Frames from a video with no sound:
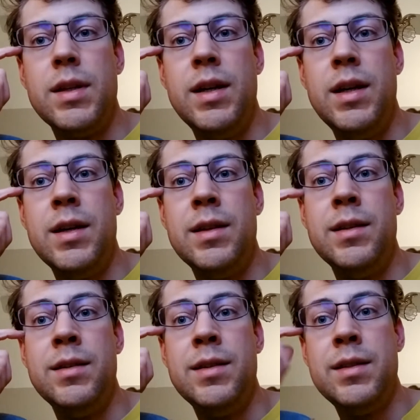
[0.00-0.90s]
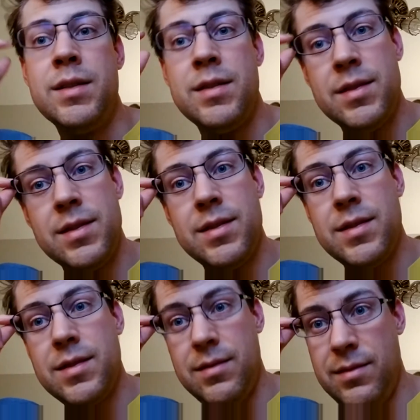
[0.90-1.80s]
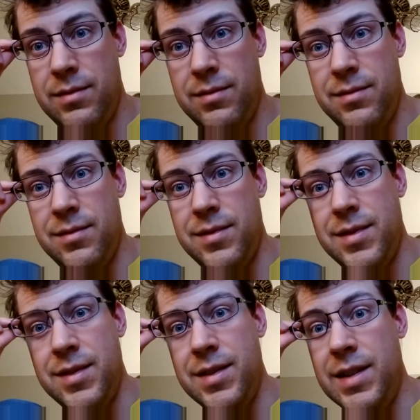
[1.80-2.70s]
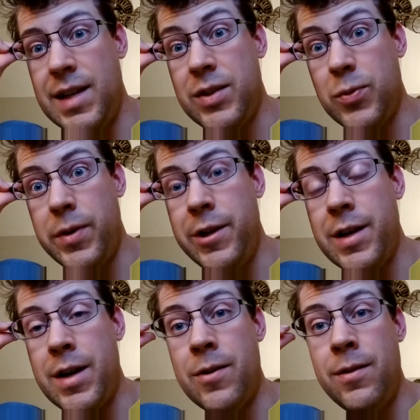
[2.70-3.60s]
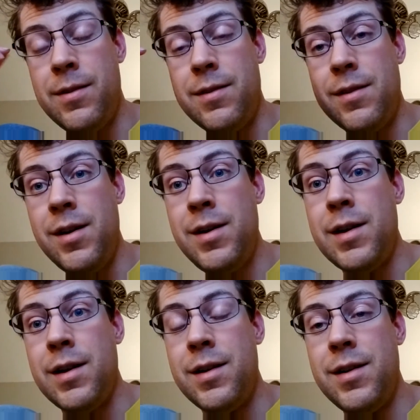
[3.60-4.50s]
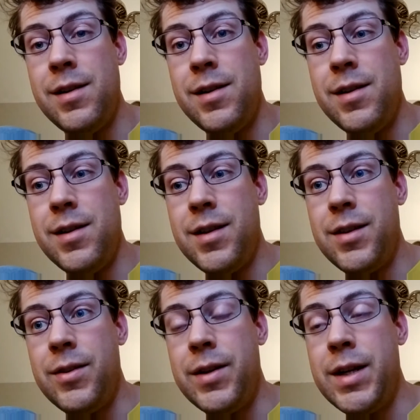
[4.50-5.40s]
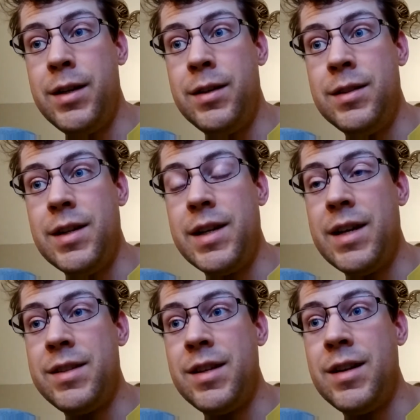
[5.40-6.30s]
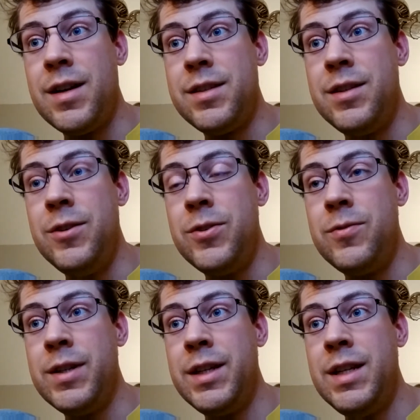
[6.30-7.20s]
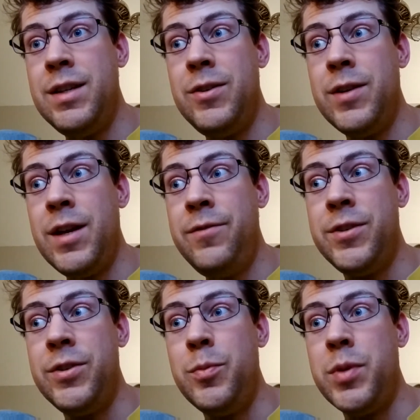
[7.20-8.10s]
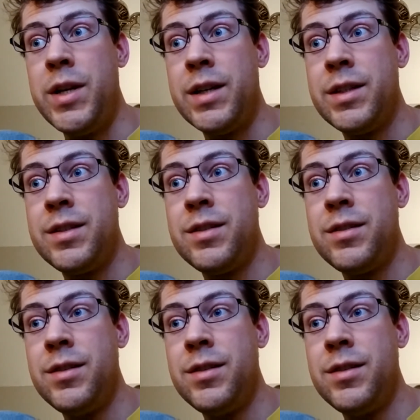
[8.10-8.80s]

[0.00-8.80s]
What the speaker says: And that's where you go, huh, oh, I guess the Constitution really didn't do enough to protect